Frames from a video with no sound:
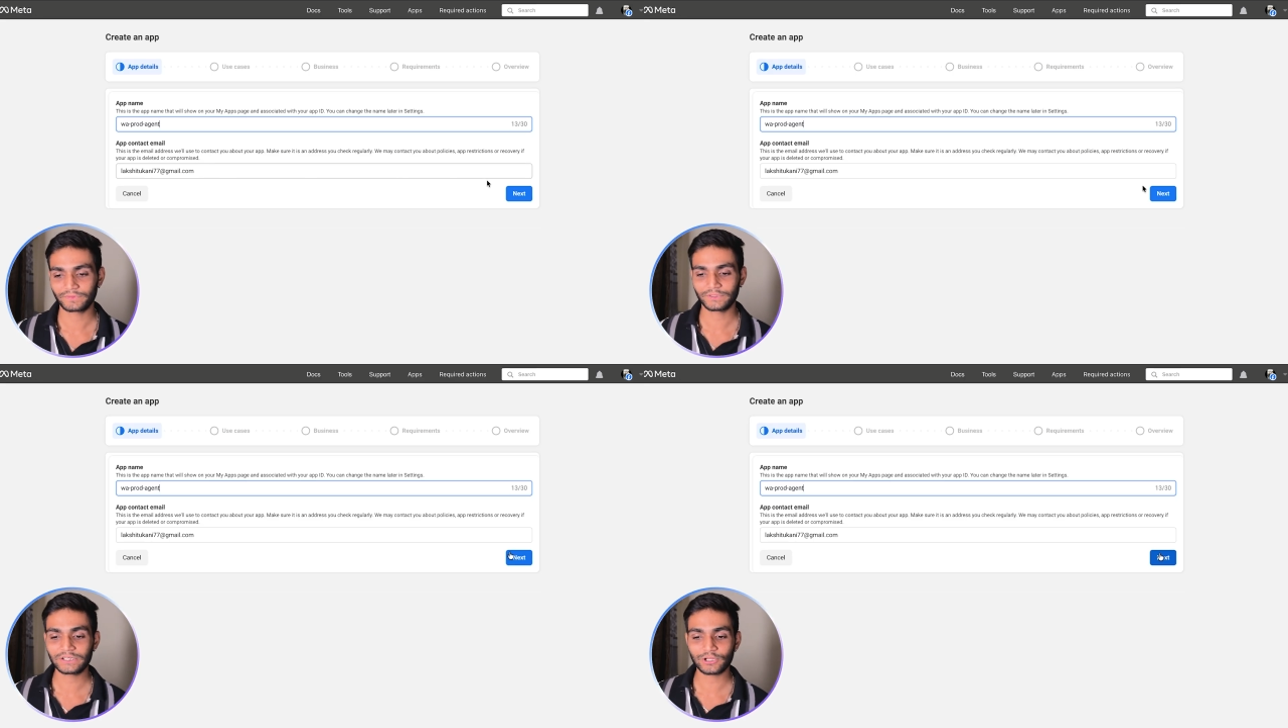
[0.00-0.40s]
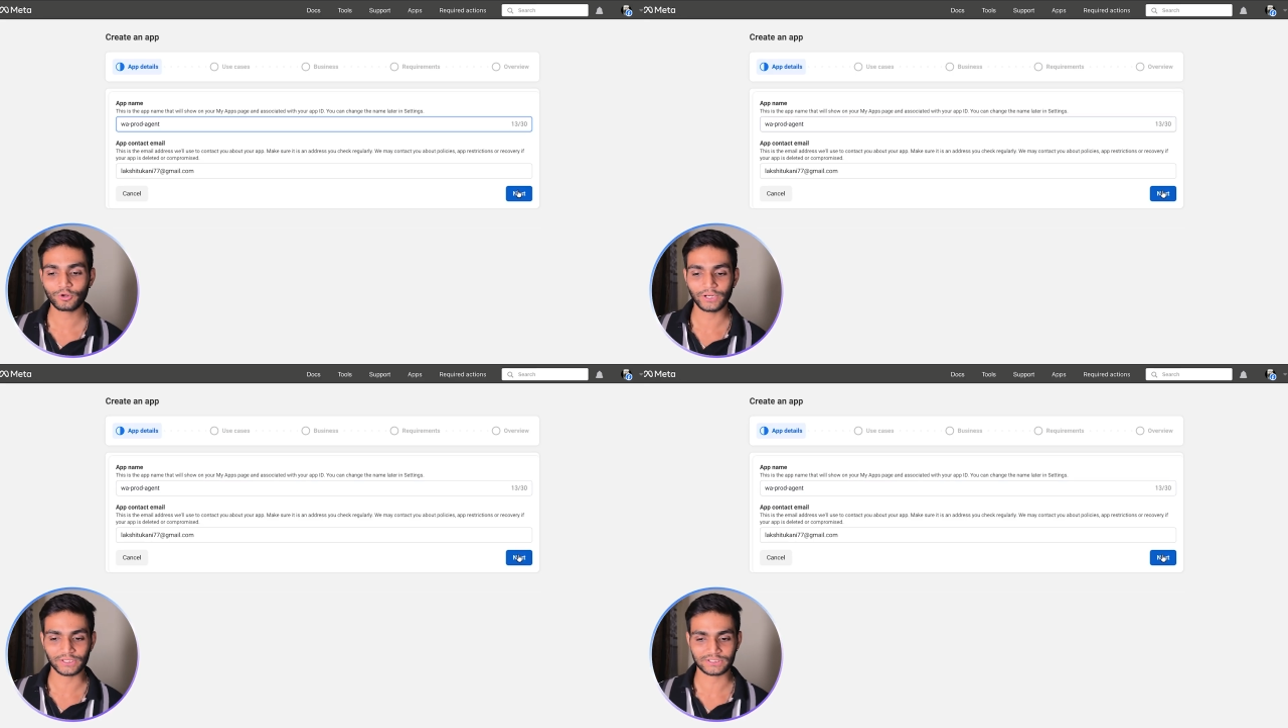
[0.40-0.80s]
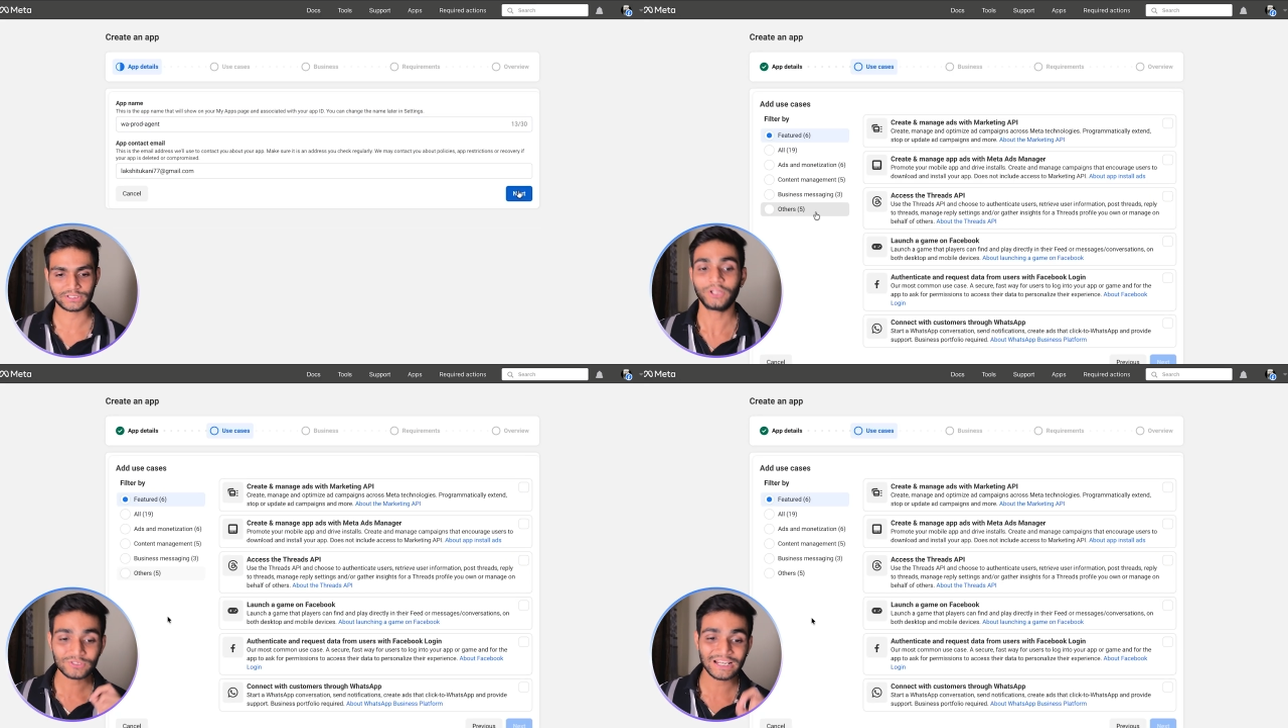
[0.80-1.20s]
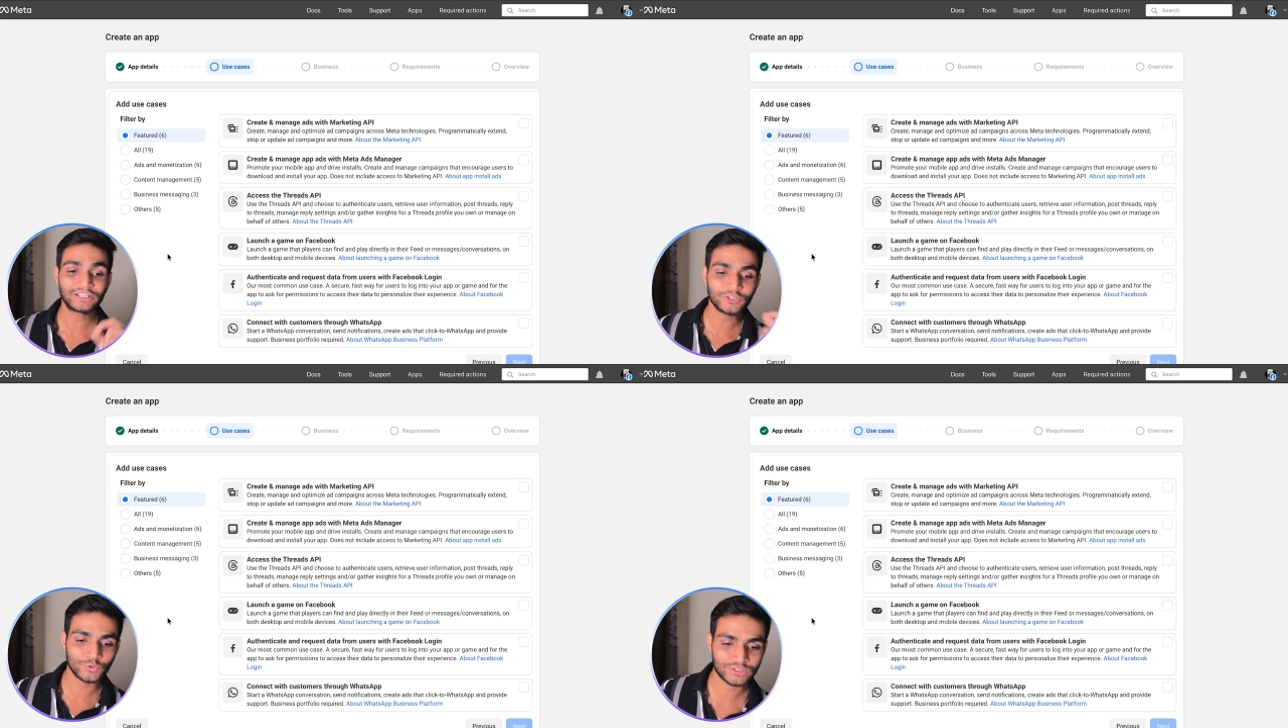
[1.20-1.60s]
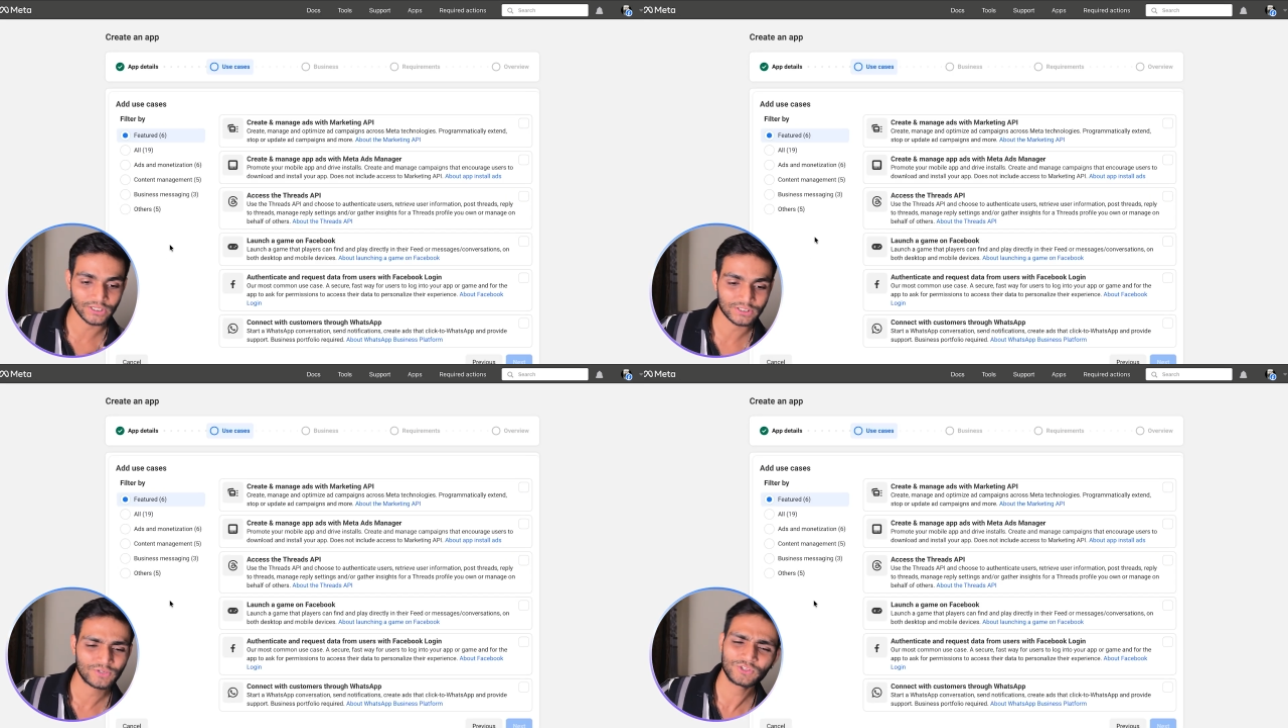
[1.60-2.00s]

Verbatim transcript: Then click on next. Now select the use case.